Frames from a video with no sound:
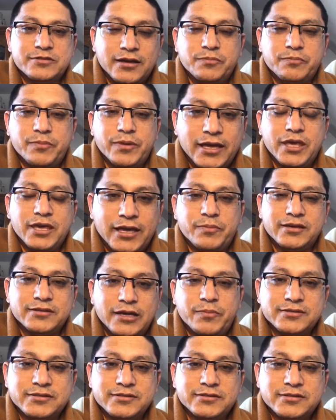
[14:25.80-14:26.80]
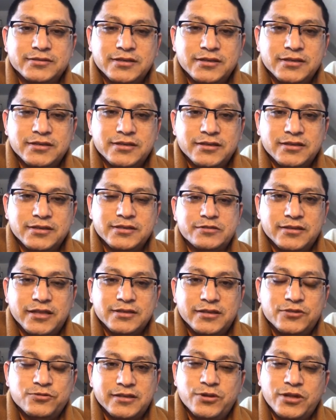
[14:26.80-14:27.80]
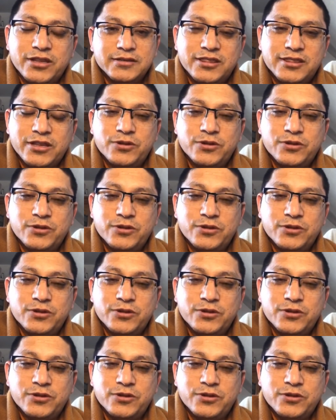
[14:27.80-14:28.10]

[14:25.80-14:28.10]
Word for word: beings, they do not